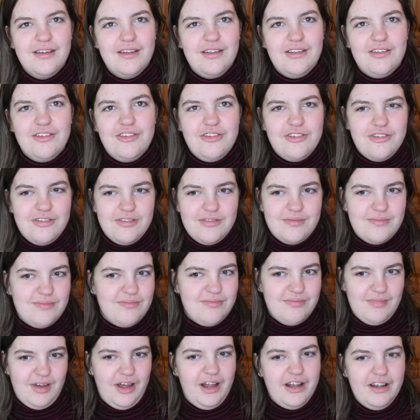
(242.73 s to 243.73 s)
It's just,
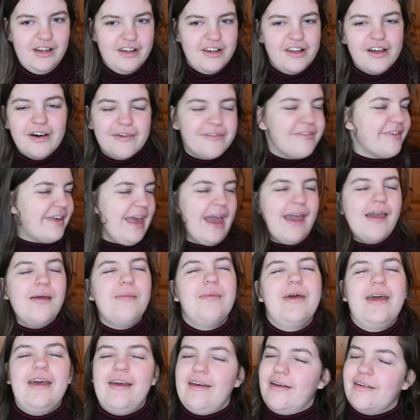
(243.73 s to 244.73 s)
I love
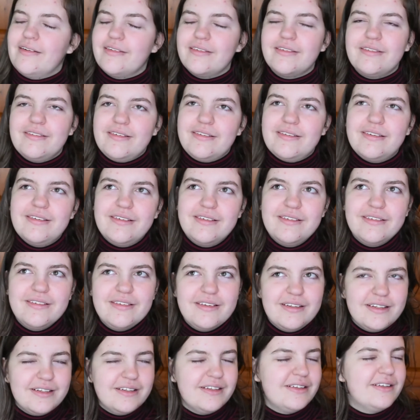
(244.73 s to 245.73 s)
gaming.
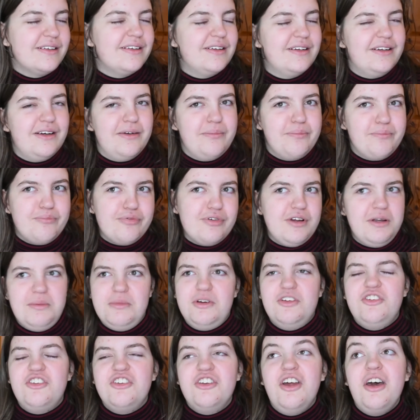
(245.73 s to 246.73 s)
I'm pretty
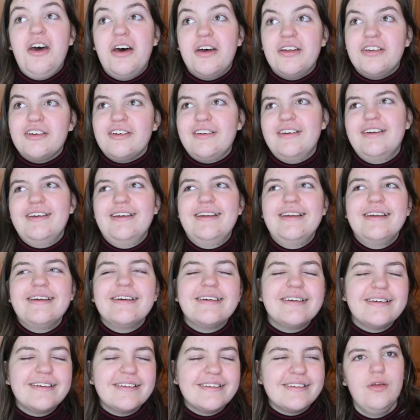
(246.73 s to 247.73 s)
much a nerd.
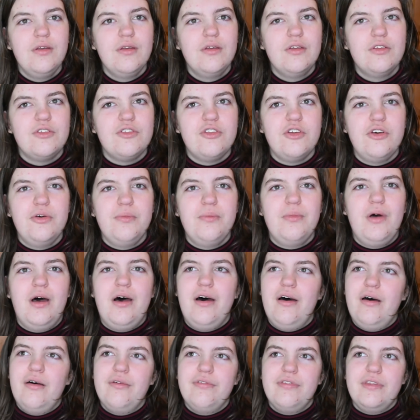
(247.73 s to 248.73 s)
Some
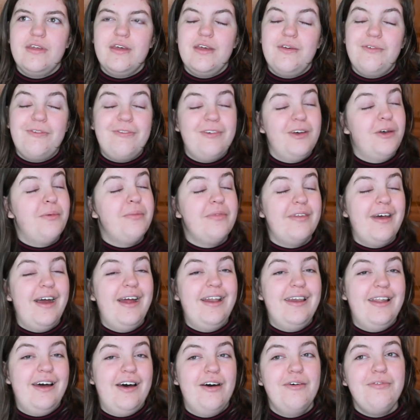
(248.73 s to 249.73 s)
of the films that I
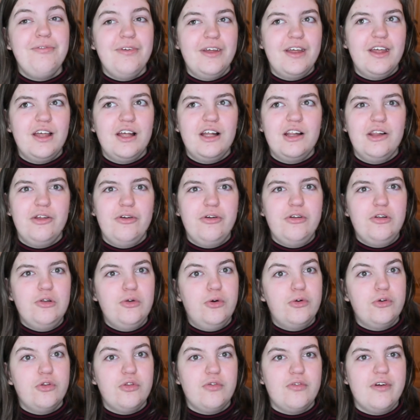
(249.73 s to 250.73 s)
love include
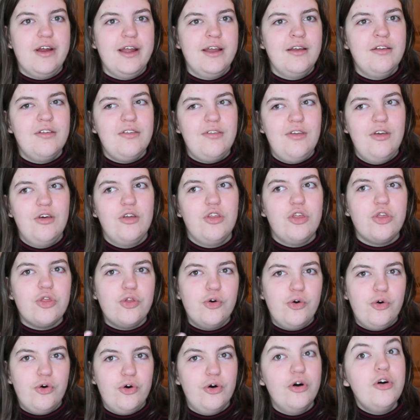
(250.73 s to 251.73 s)
Lord of the Rings,
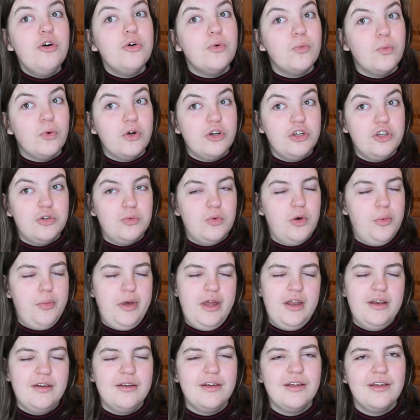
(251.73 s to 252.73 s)
Thor, Wonder
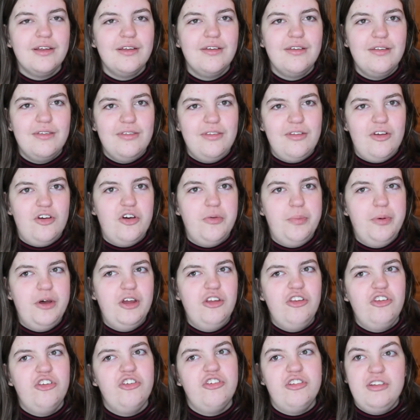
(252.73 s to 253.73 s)
Woman, Sucker
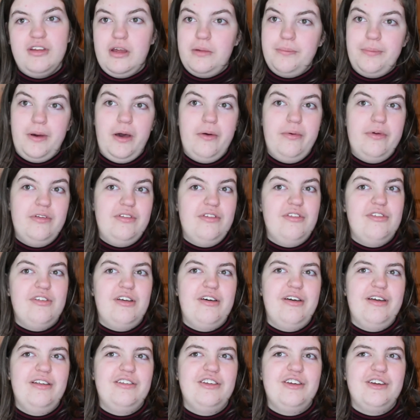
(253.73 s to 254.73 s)
Punch, Dead Poets
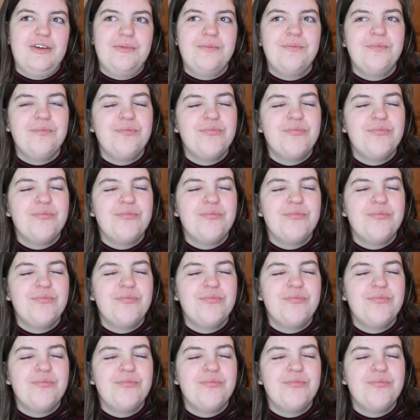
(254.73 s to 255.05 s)
Society.